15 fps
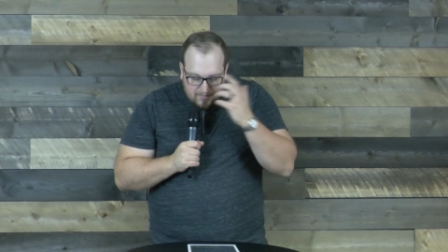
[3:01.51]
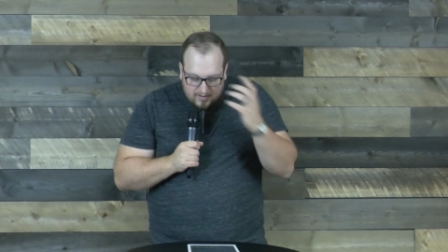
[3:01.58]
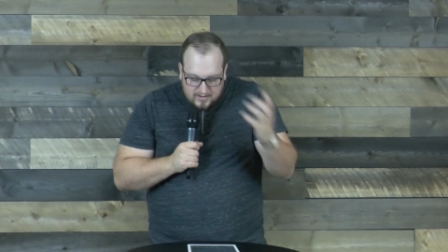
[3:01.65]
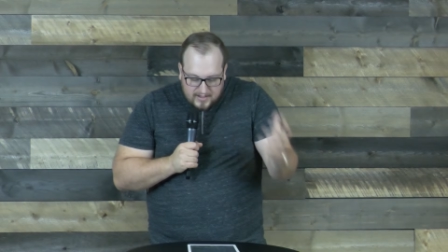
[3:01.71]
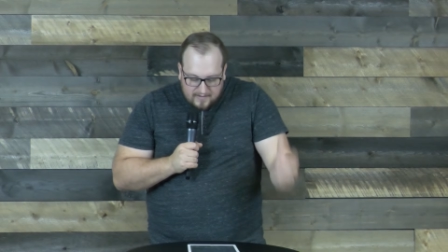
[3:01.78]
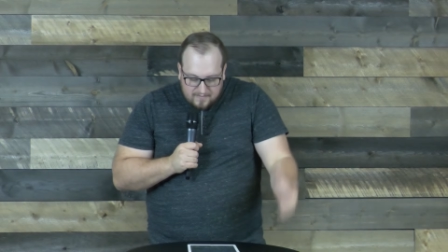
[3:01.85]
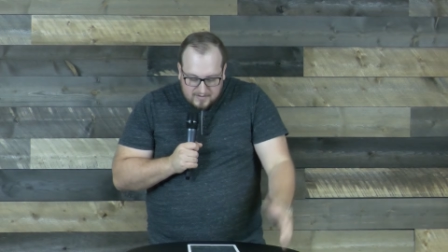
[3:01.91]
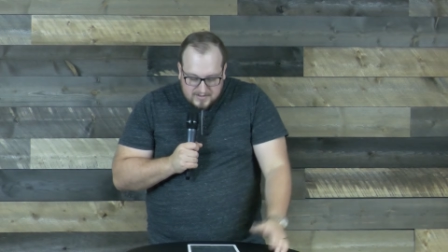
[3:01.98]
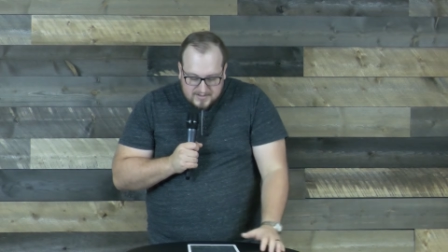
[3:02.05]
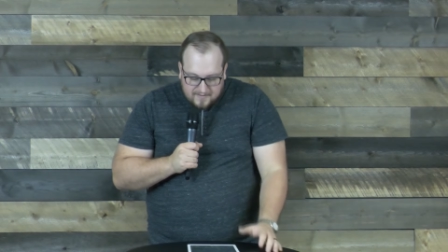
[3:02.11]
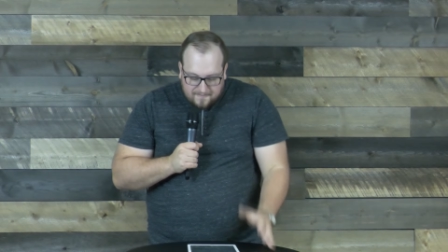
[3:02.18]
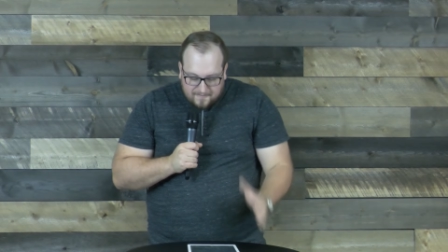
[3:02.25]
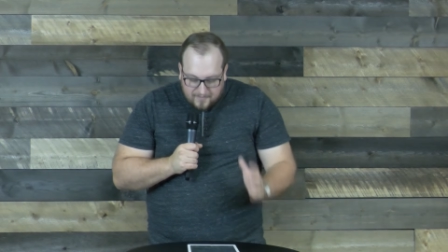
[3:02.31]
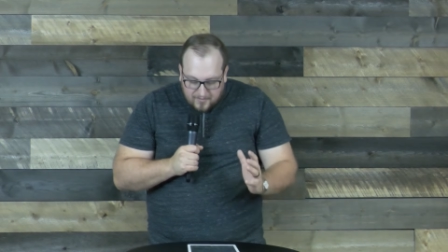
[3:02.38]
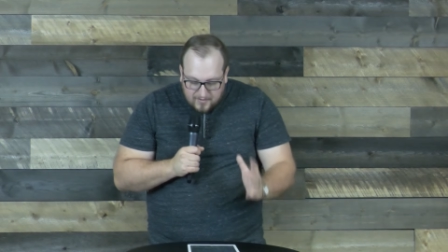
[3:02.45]
believers the
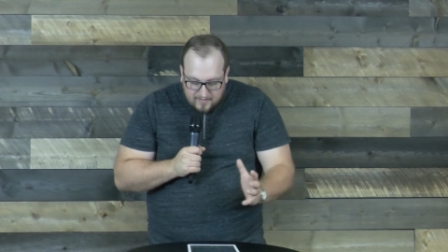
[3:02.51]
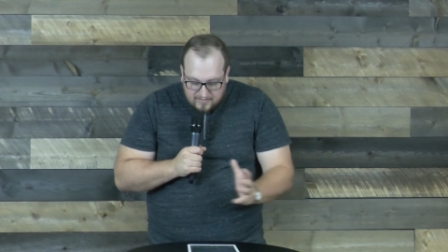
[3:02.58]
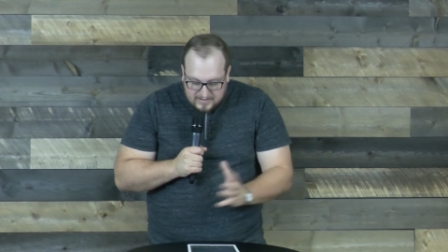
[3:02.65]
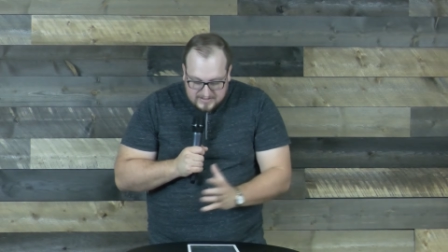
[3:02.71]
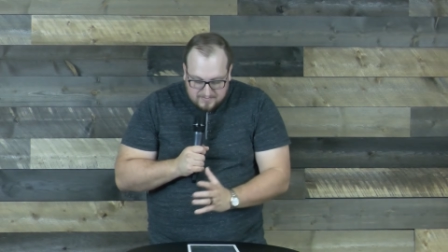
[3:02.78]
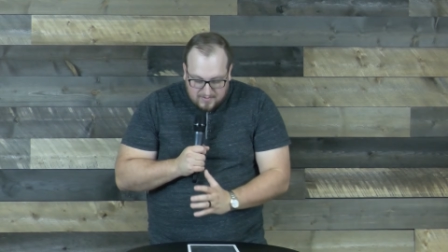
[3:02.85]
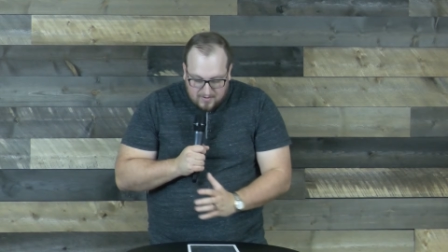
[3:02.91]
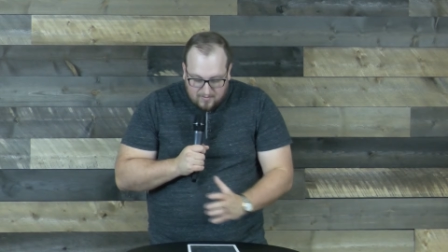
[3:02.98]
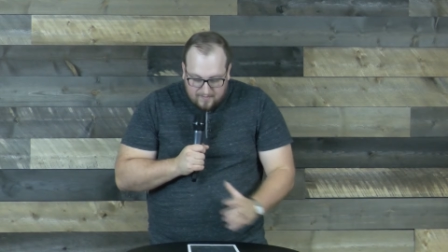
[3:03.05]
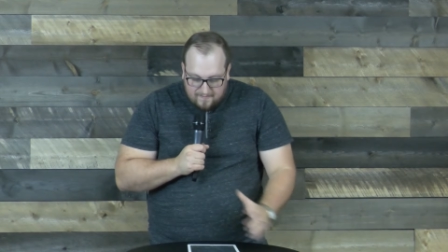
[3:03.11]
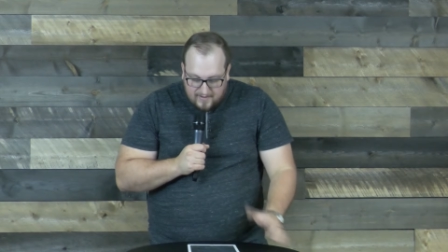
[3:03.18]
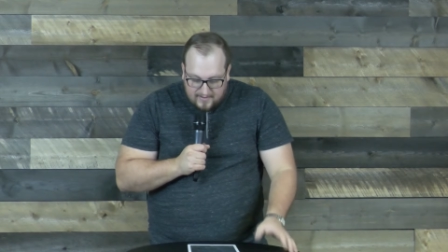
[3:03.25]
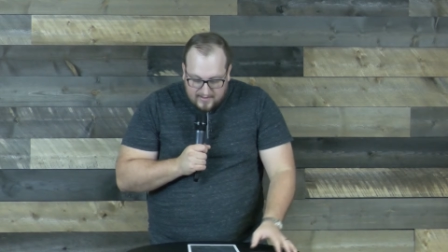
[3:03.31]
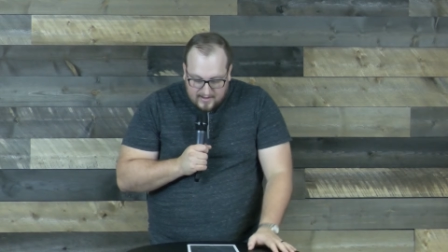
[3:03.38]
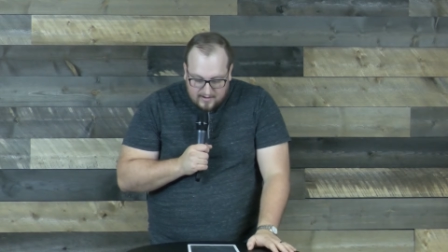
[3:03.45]
fruit of the Spirit. We
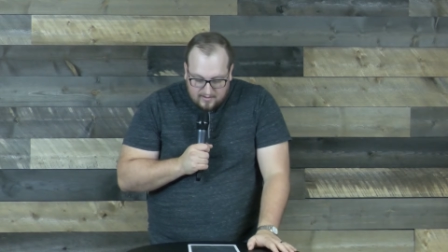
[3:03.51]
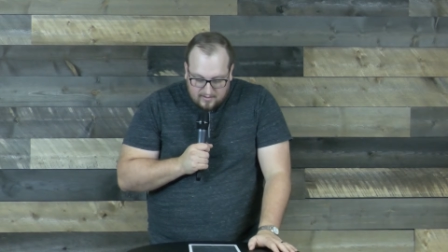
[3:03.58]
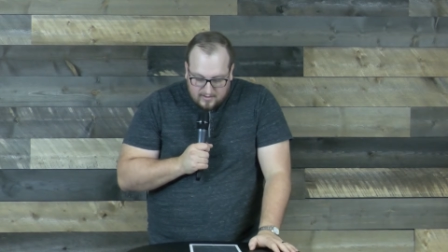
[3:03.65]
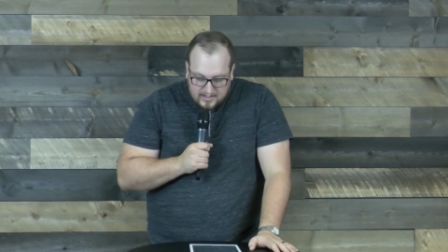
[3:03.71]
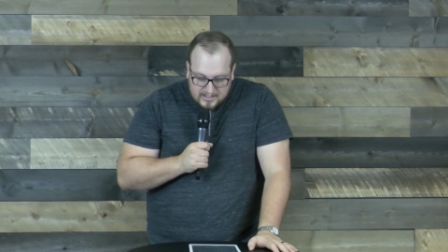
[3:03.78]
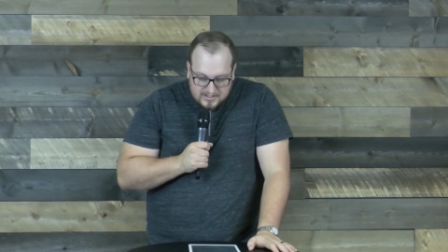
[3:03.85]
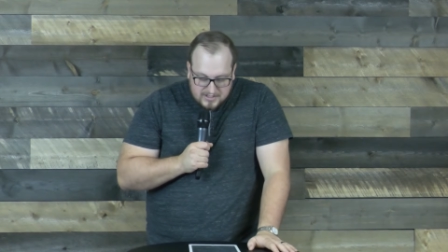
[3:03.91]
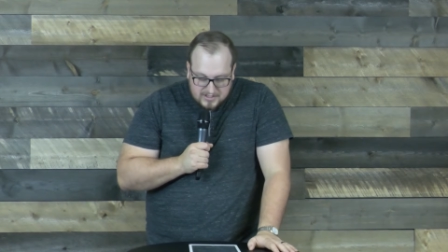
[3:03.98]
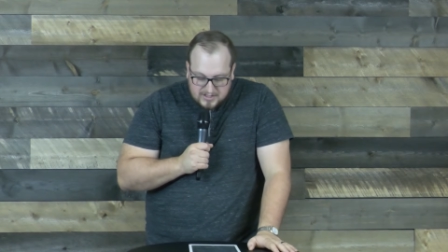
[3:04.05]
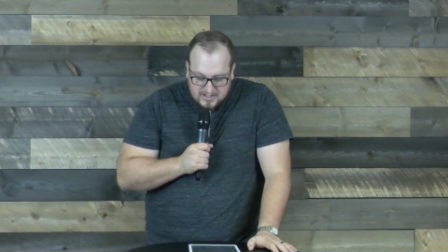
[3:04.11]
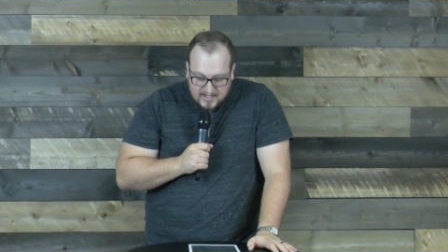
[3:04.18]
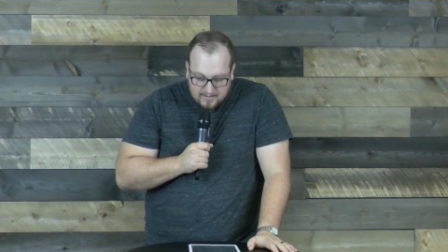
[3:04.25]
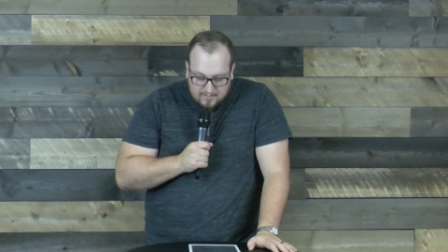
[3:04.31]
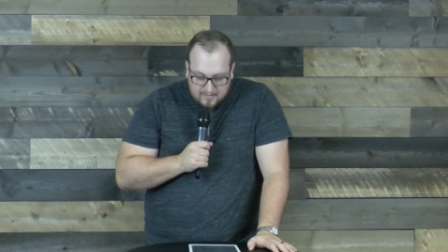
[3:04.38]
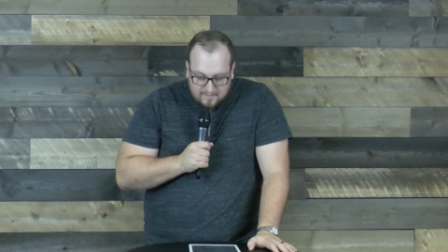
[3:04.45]
find that in Galatians
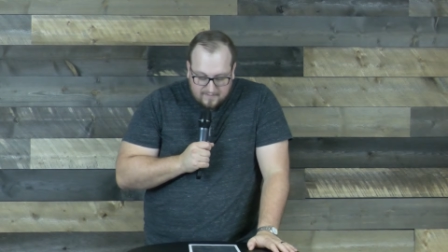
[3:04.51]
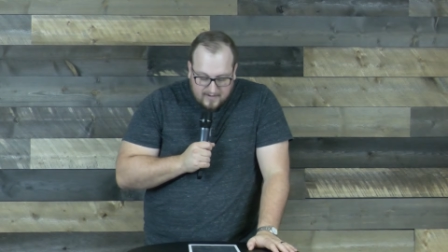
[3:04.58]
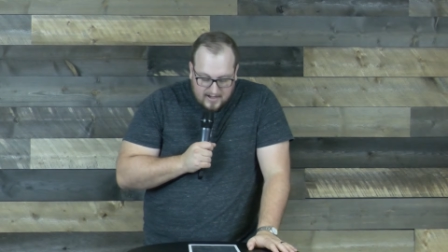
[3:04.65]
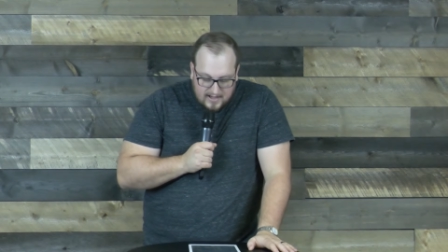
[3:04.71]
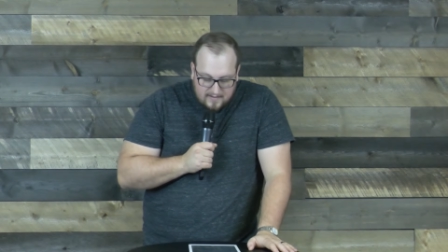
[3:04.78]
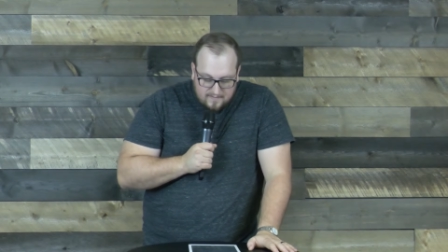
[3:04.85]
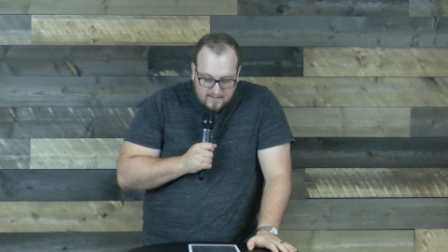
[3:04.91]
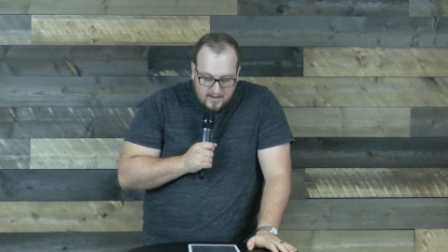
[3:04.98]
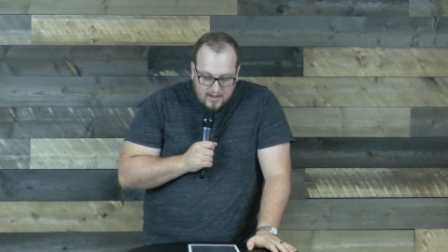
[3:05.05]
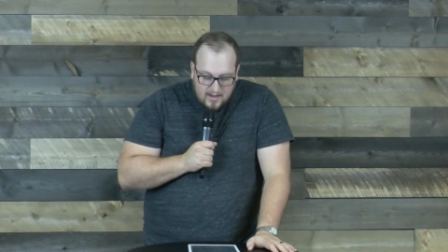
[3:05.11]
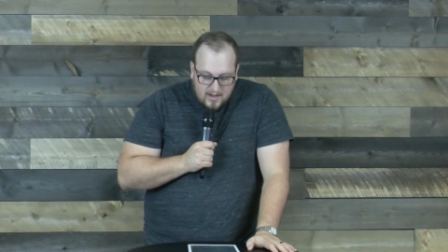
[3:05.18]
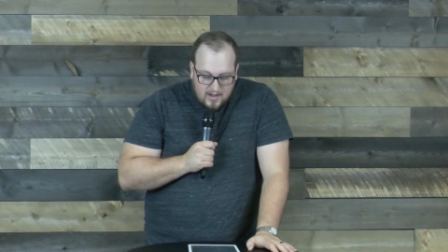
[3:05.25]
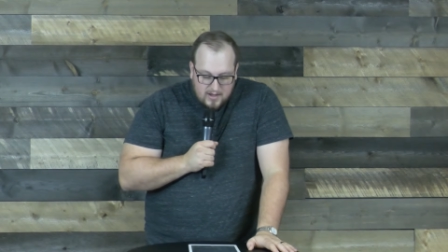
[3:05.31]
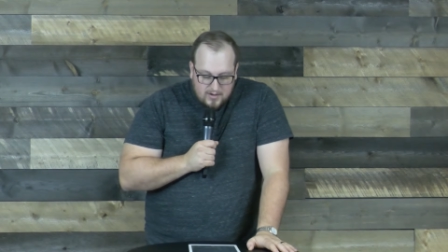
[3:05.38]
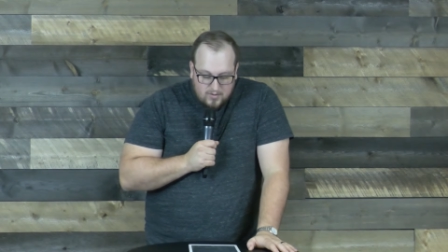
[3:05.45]
chapter 5,
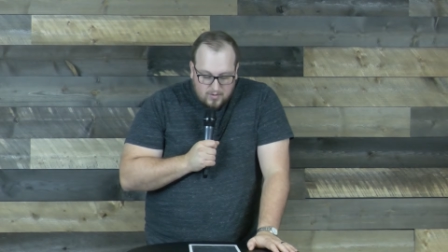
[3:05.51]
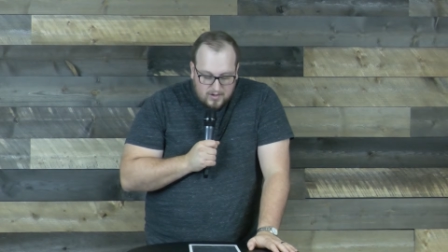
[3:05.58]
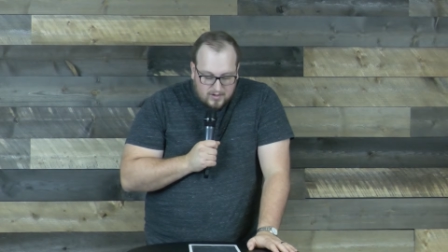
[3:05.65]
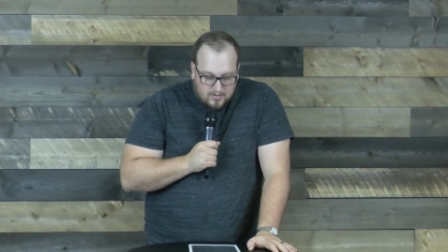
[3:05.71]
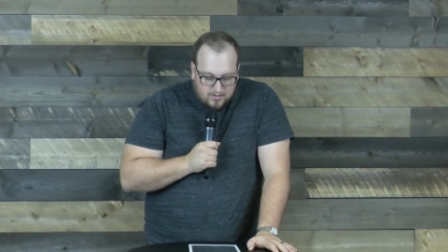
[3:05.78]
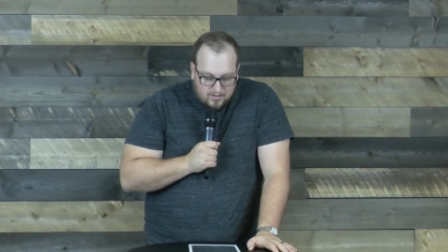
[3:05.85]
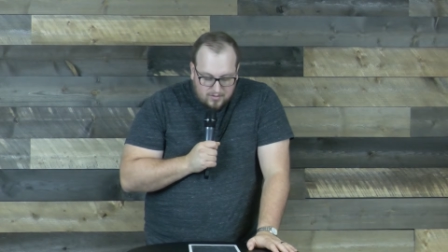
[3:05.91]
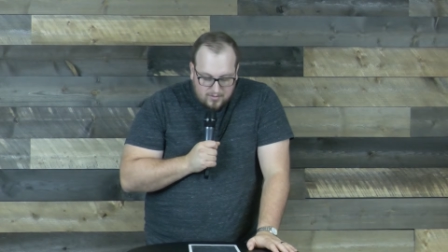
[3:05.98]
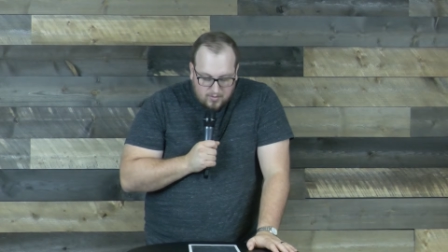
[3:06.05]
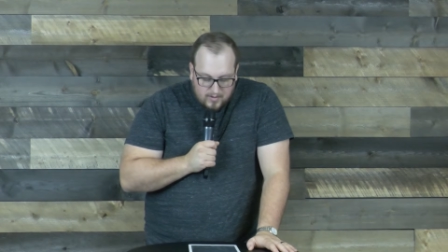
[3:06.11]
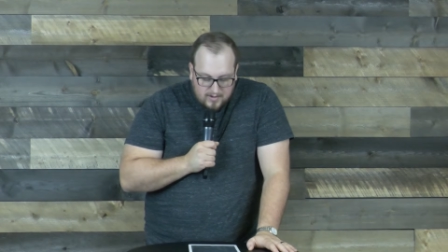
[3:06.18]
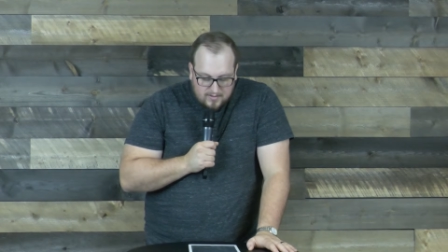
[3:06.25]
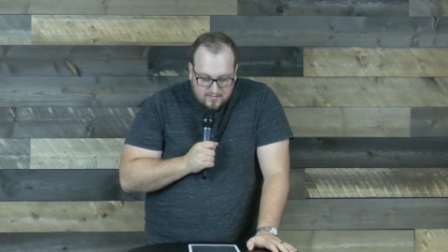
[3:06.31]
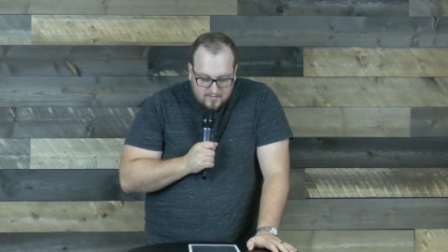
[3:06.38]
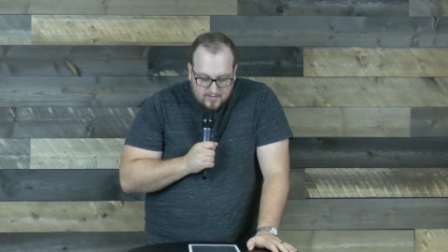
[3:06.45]
22 through
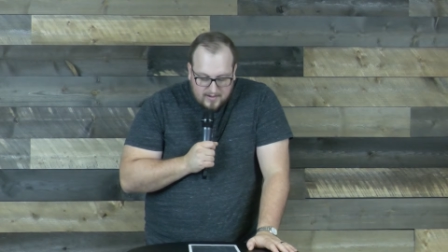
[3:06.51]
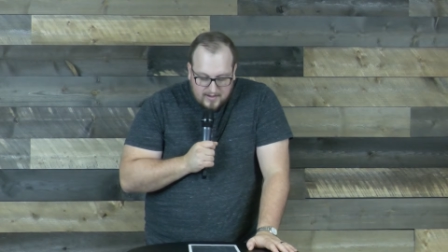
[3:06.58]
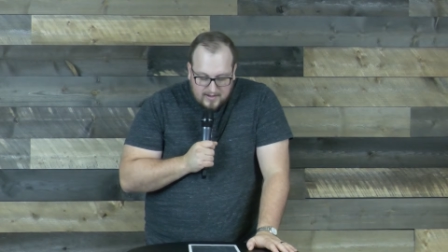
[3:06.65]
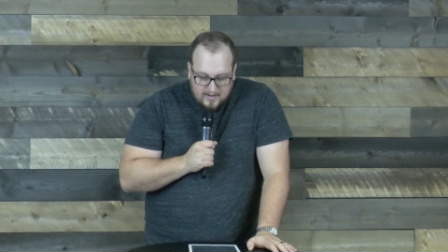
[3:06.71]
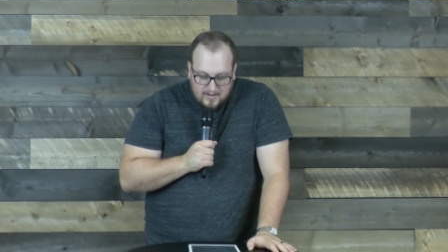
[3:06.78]
23.